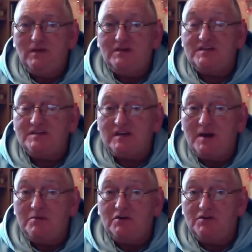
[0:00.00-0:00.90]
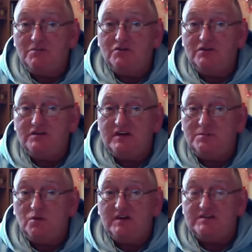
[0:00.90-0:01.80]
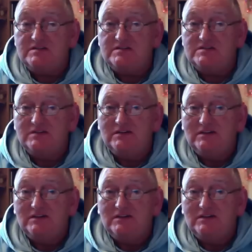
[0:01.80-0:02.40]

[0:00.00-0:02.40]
as a cyber community at present